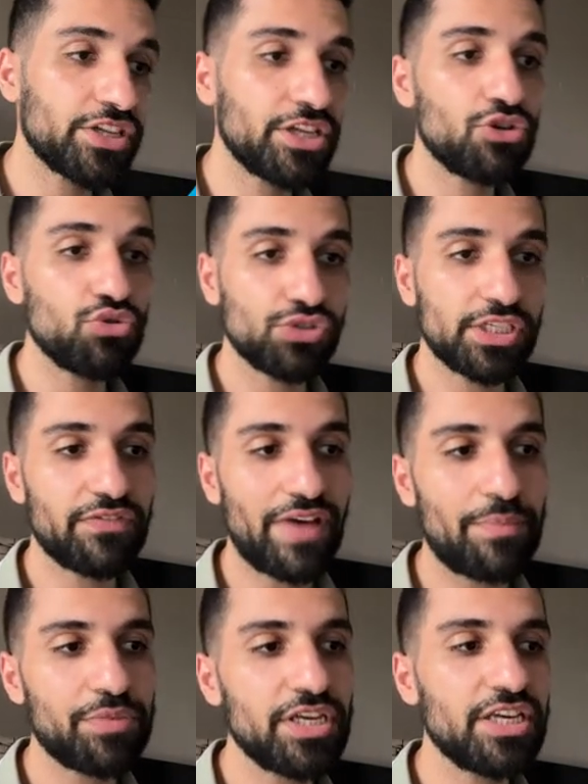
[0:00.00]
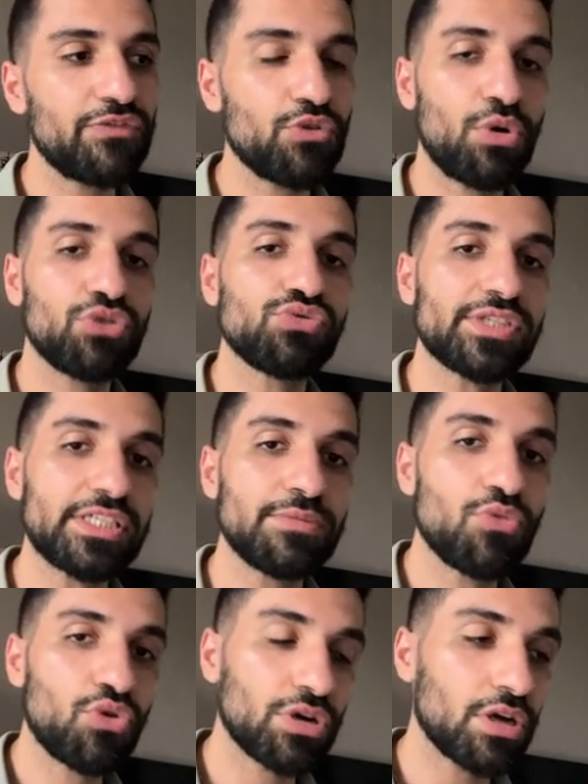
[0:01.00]
using VAPI, if you want to see
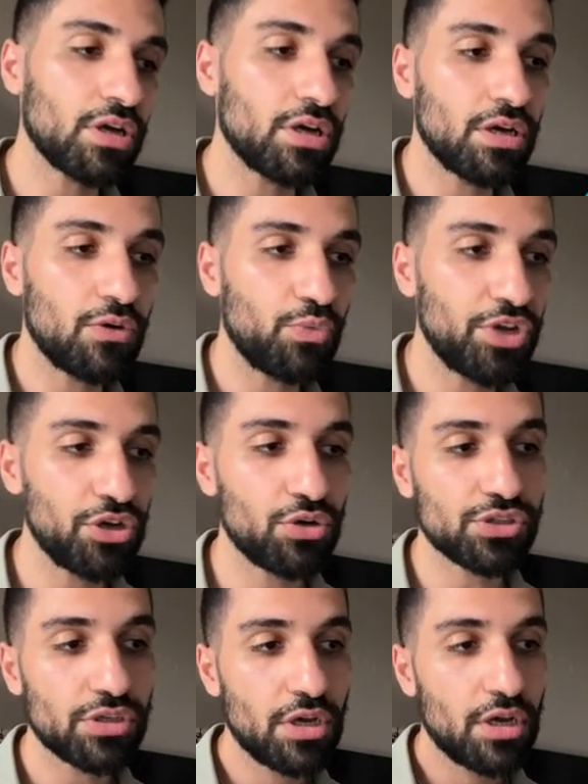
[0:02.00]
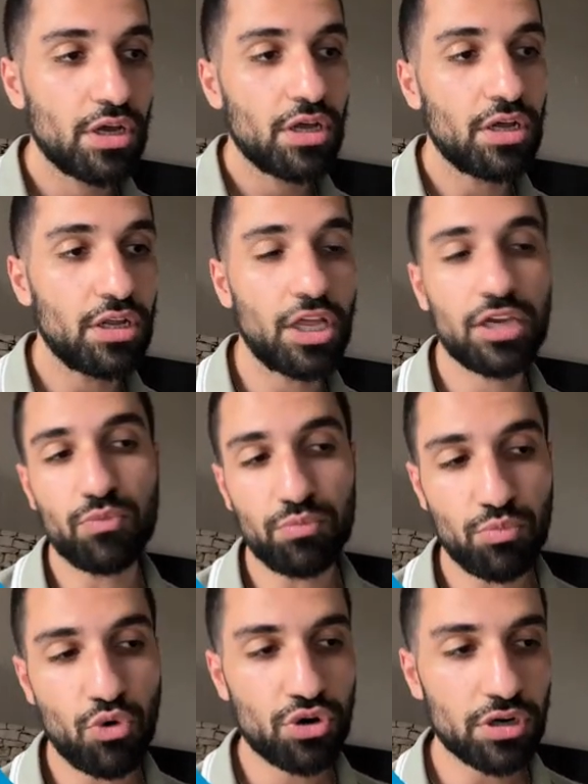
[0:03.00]
more videos like
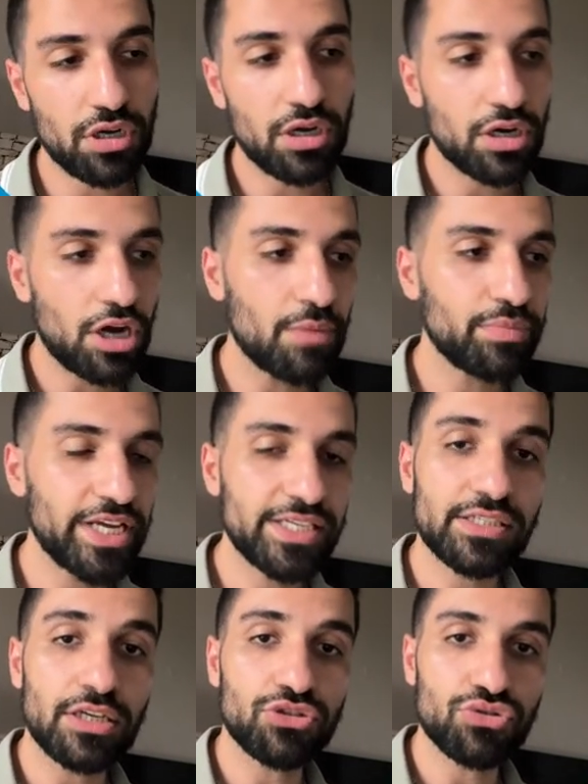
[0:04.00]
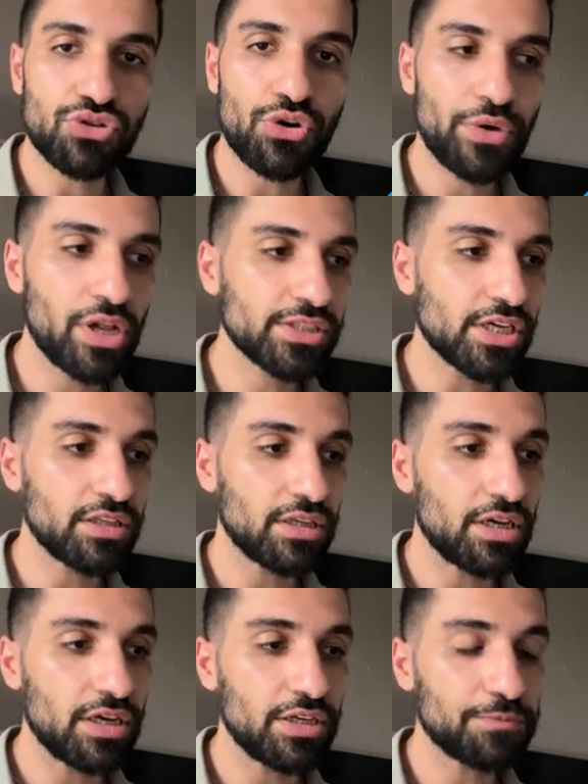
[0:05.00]
more complex tutorials
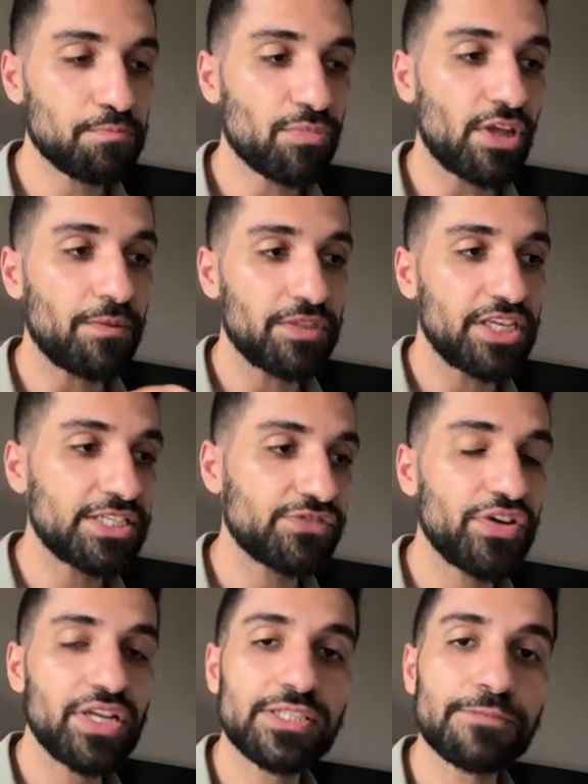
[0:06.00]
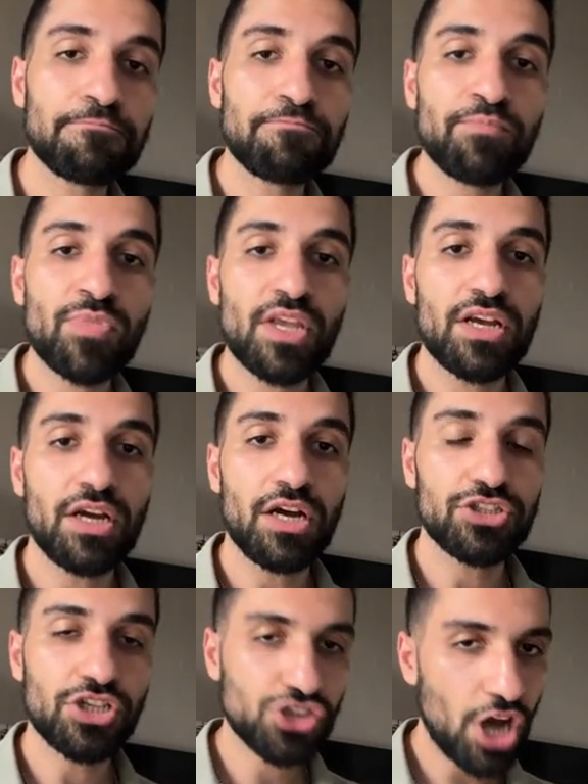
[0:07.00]
on these fields,
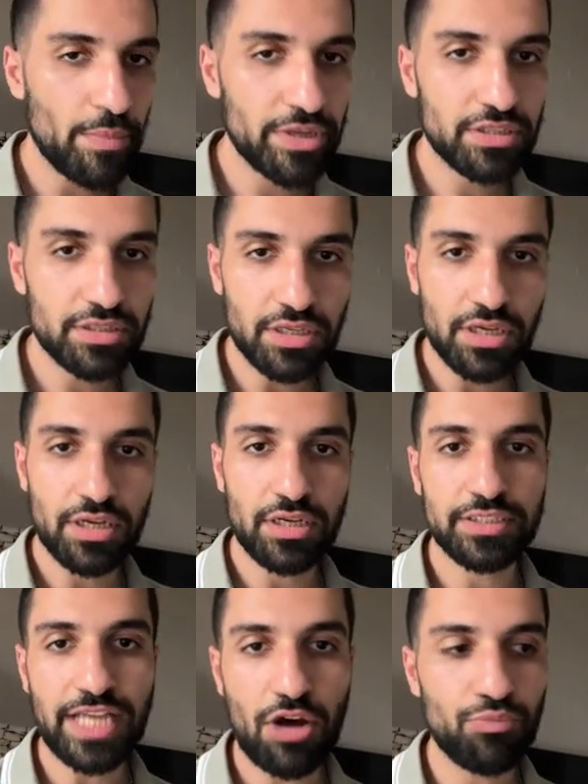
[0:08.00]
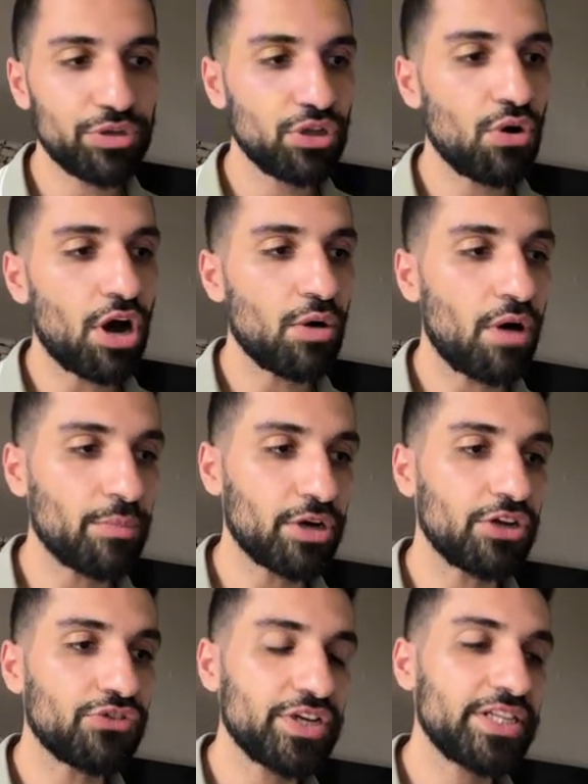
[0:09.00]
just comment down below. I'm
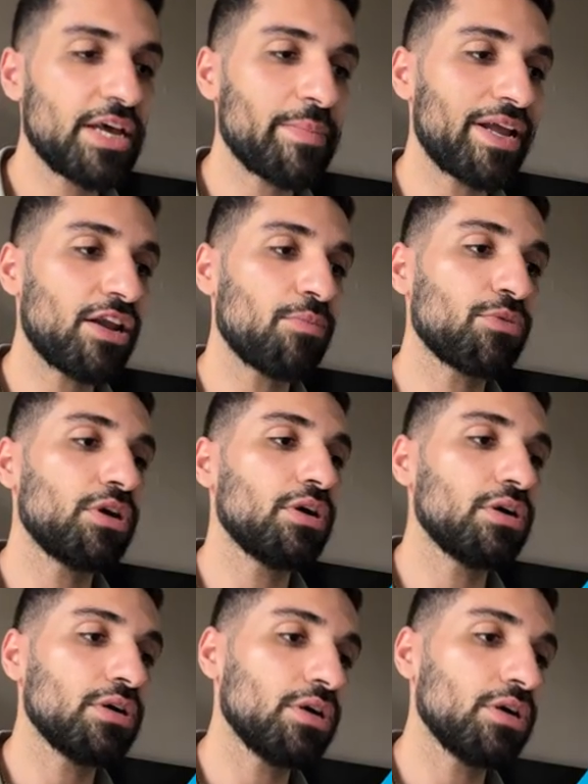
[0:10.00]
gonna read them and I'm gonna